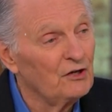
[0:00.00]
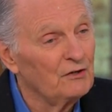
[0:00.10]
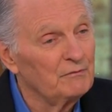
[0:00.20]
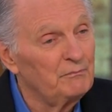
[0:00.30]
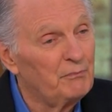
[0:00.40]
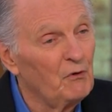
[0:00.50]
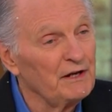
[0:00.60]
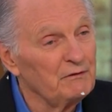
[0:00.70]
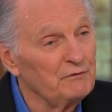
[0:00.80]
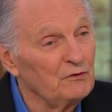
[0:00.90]
Throughout all
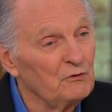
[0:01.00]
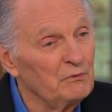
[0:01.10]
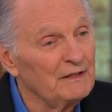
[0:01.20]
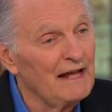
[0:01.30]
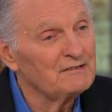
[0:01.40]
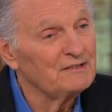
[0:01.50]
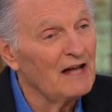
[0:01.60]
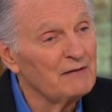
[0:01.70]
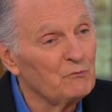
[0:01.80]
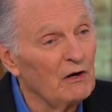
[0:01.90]
of this,
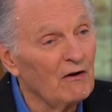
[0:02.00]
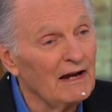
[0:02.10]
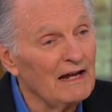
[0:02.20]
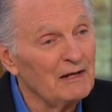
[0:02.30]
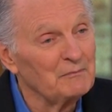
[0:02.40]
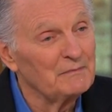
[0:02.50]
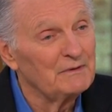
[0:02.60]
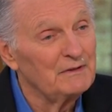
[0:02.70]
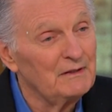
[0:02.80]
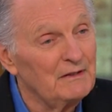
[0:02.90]
Alda continued to write.